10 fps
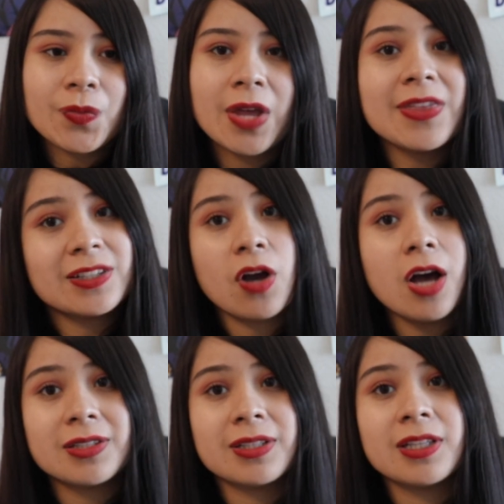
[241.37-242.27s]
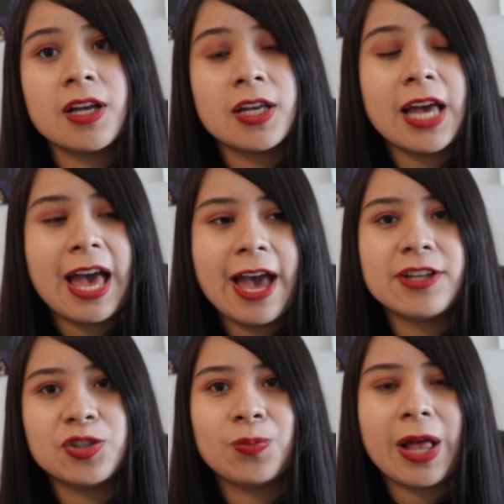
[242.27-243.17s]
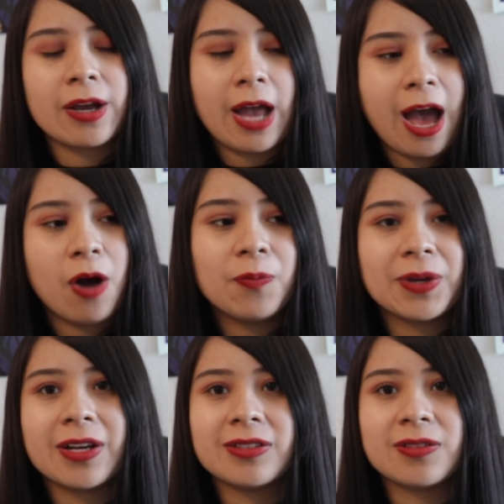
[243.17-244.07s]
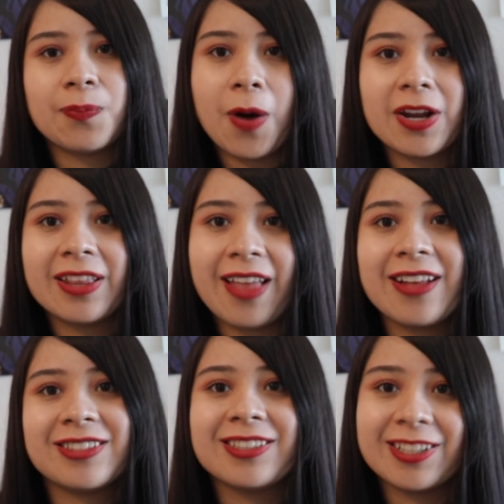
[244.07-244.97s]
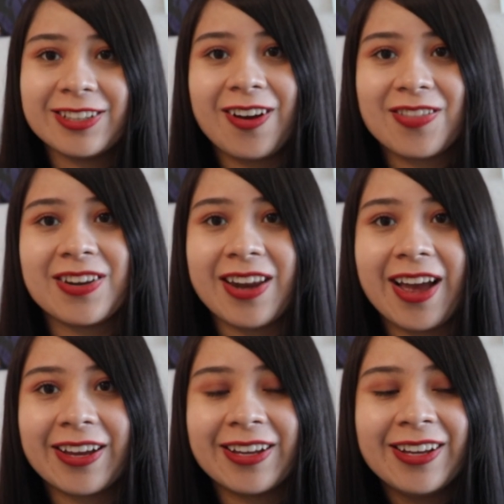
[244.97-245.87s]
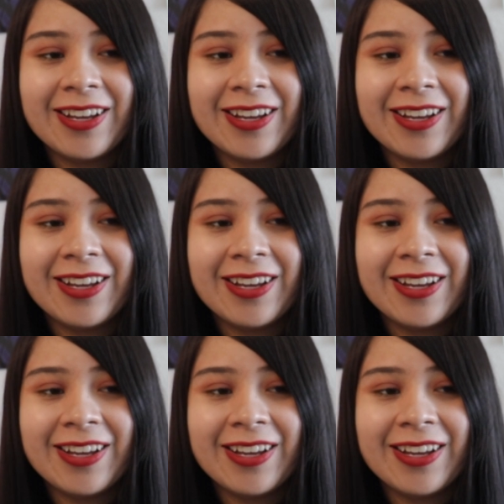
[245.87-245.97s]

This causes the head to black out because the body lands literally on the neck,